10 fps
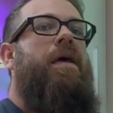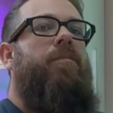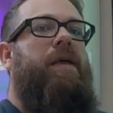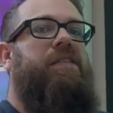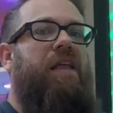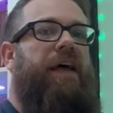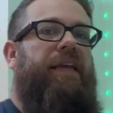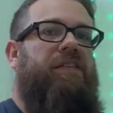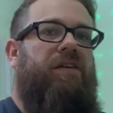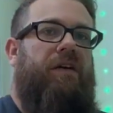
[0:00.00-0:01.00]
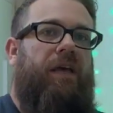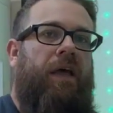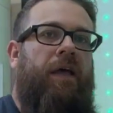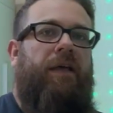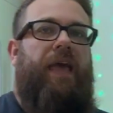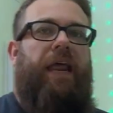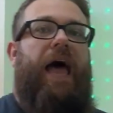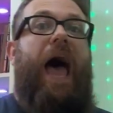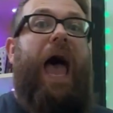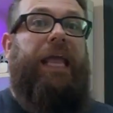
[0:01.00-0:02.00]
makes it a lot easier to kind
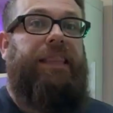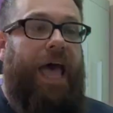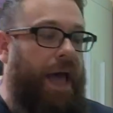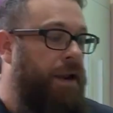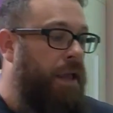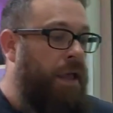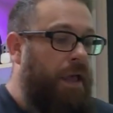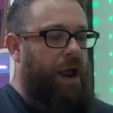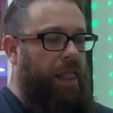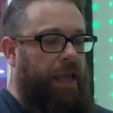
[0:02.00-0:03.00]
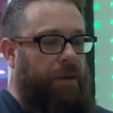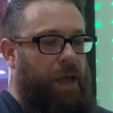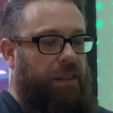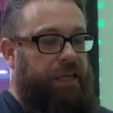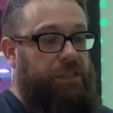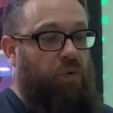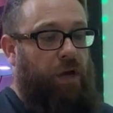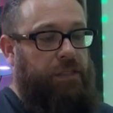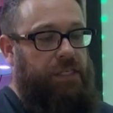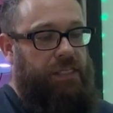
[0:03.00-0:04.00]
of hide that. What I like about these
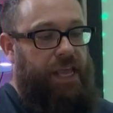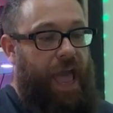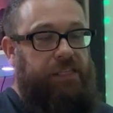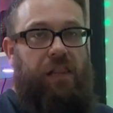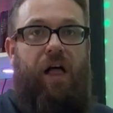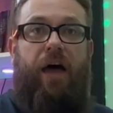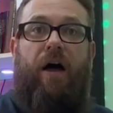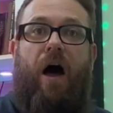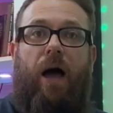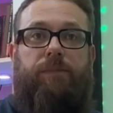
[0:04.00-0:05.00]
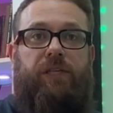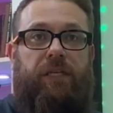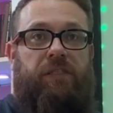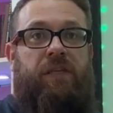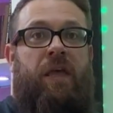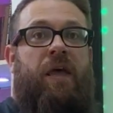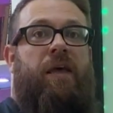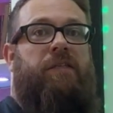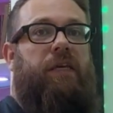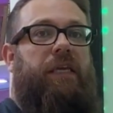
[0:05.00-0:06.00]
ones is it has a lot of options
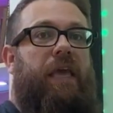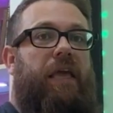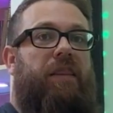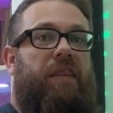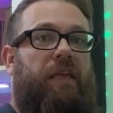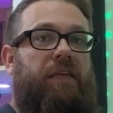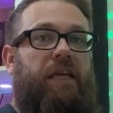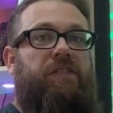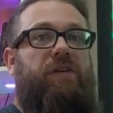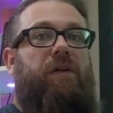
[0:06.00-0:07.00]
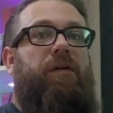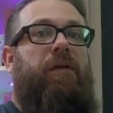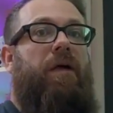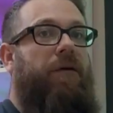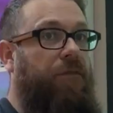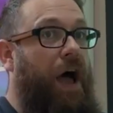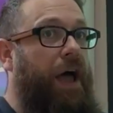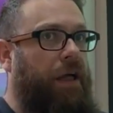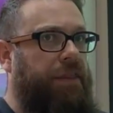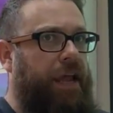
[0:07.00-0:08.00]
to get the digital
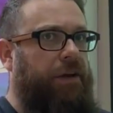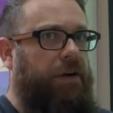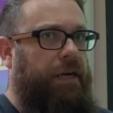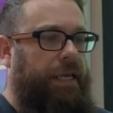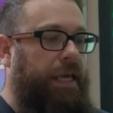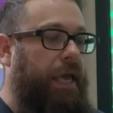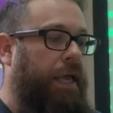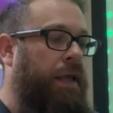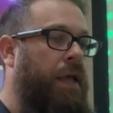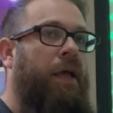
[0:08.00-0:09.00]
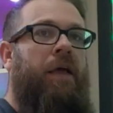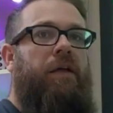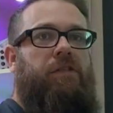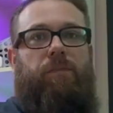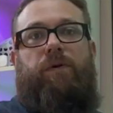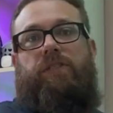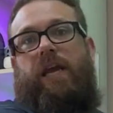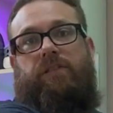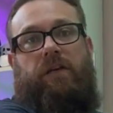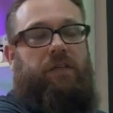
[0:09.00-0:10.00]
file that you're going to get to
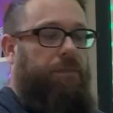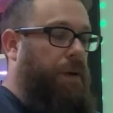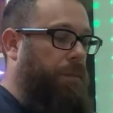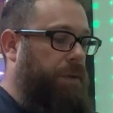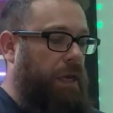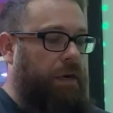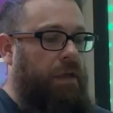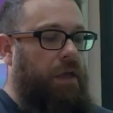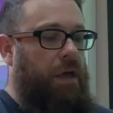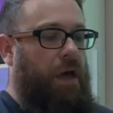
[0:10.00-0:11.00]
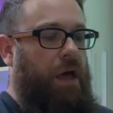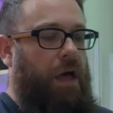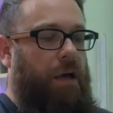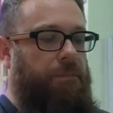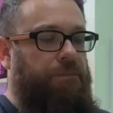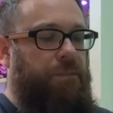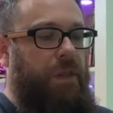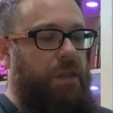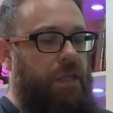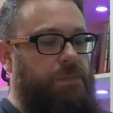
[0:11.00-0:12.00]
project onto the pumpkin.
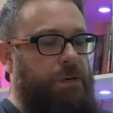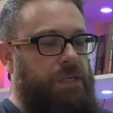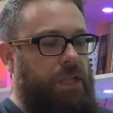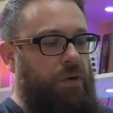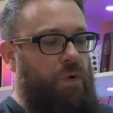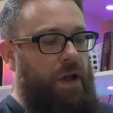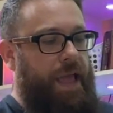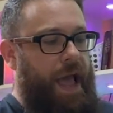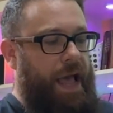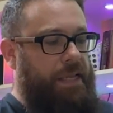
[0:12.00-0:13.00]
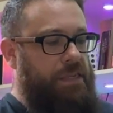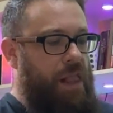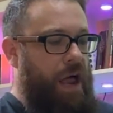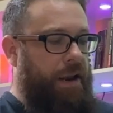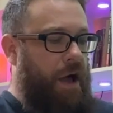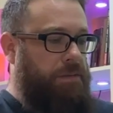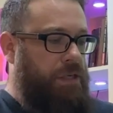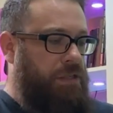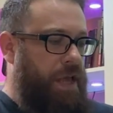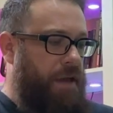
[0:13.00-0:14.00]
This particular one has a lot of
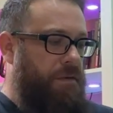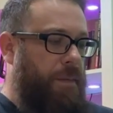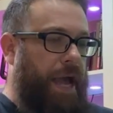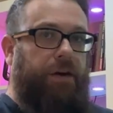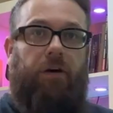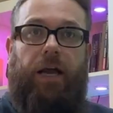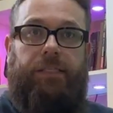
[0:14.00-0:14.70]
options. You have a micro